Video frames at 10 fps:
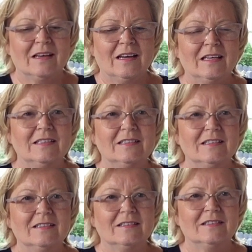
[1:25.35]
and
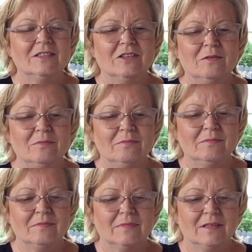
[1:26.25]
doing
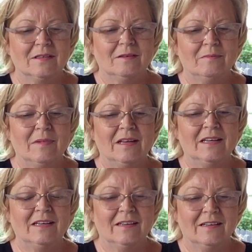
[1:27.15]

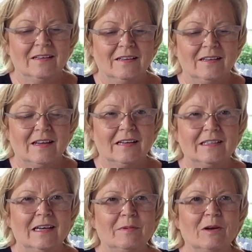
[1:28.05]
many
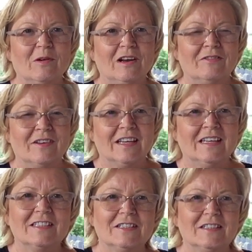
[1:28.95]
academic
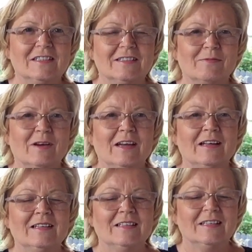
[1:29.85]
qualifications as well,